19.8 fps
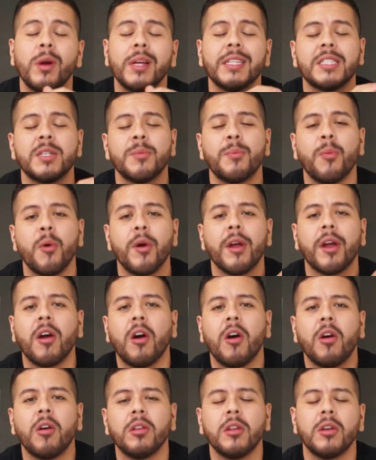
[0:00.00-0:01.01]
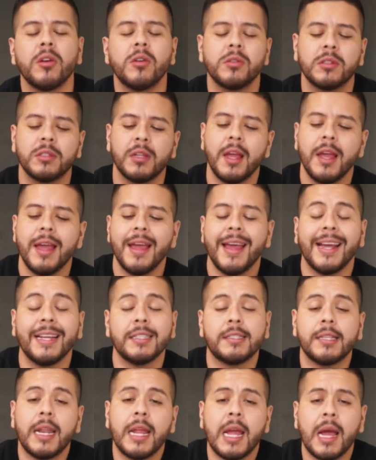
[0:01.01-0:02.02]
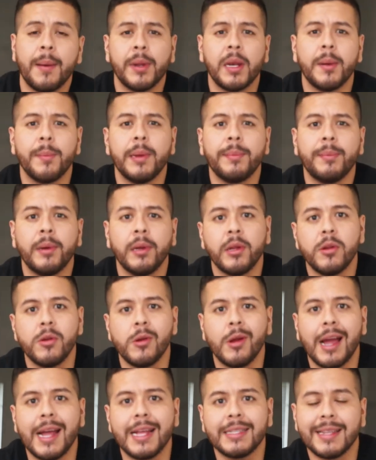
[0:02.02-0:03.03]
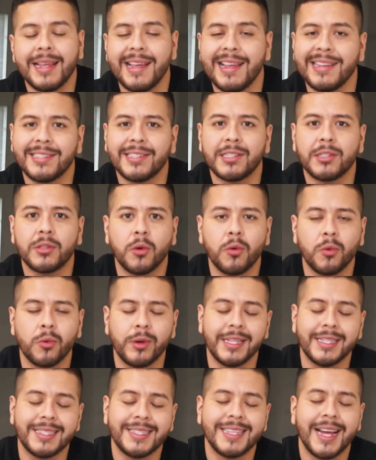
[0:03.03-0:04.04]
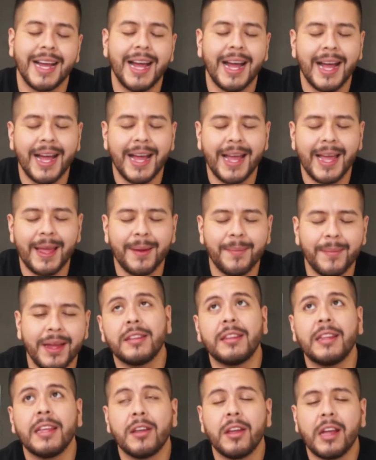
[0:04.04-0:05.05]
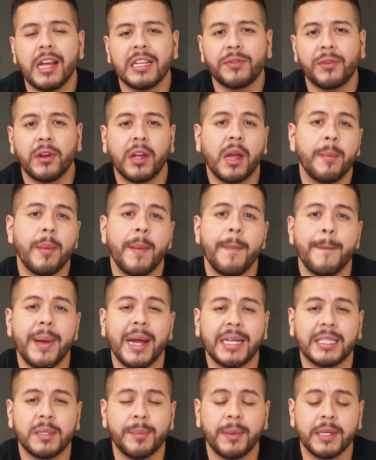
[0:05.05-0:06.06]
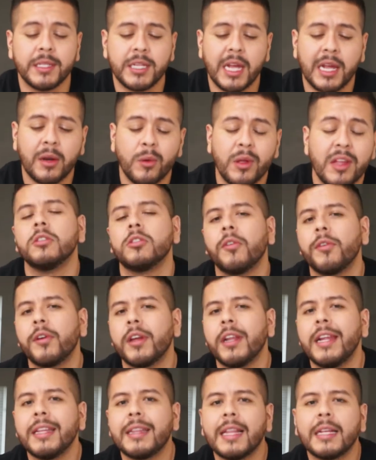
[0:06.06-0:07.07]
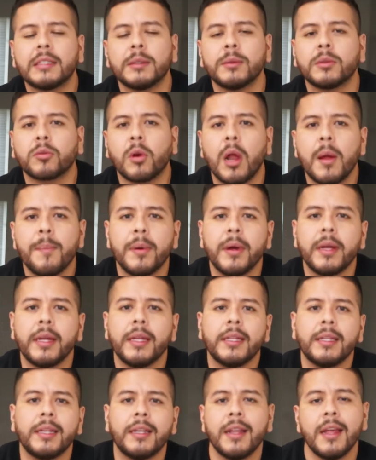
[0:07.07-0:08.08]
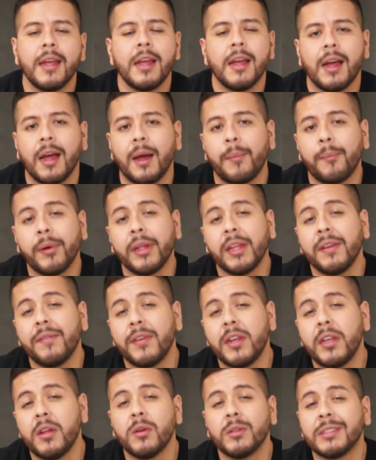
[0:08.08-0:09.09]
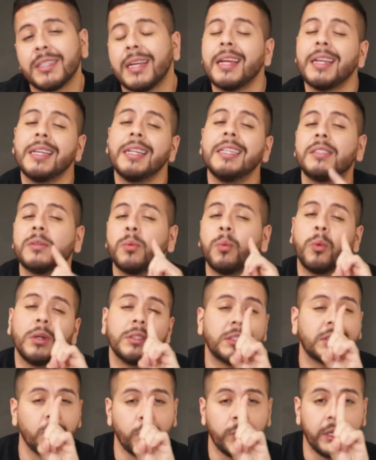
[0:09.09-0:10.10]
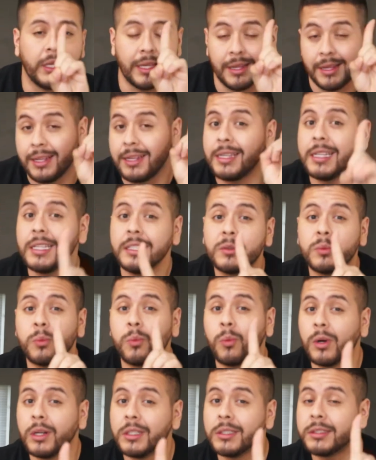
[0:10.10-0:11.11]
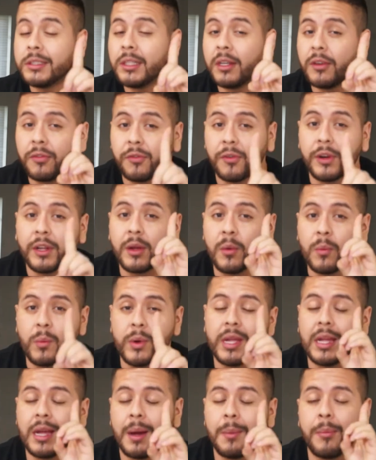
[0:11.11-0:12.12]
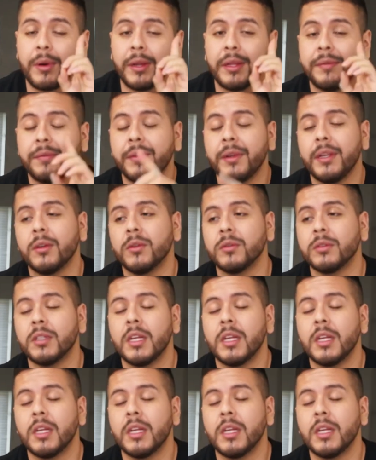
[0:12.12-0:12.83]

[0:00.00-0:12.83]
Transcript: It's your boy Carlos, and today I'm going to be bringing you guys a story time. Thank you guys for coming back to my channel. Don't forget to hit that subscribe button. I'm bringing videos at least once a week. At least once a freaking week I'm bringing videos.